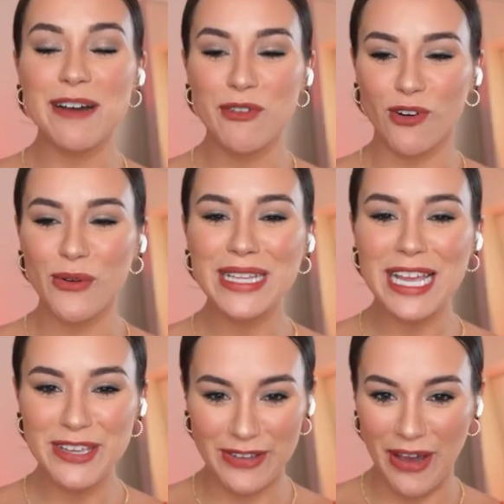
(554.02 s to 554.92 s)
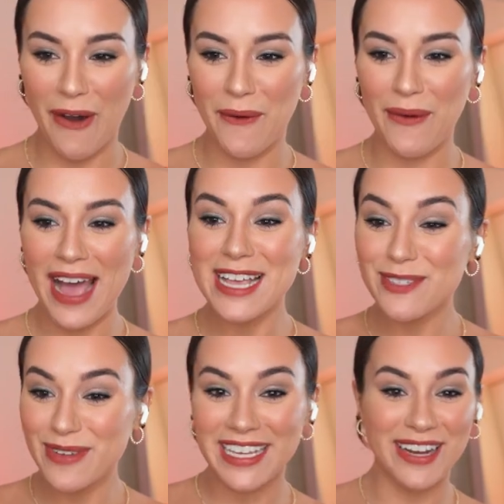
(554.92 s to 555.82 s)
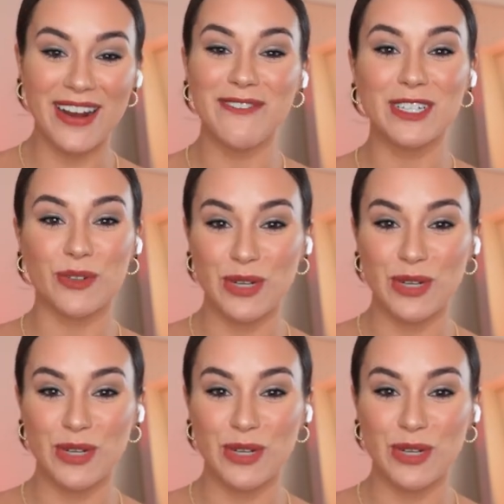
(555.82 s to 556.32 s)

Now, before we let you go, as we gear up for